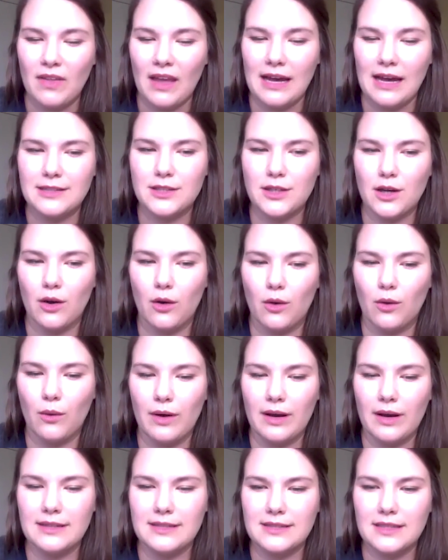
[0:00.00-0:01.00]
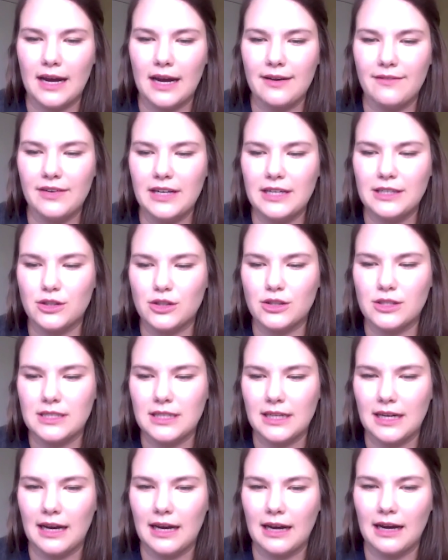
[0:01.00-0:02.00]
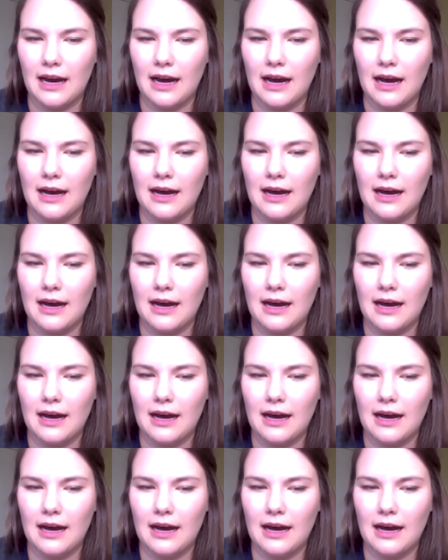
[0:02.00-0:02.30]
And so it's kind of an interesting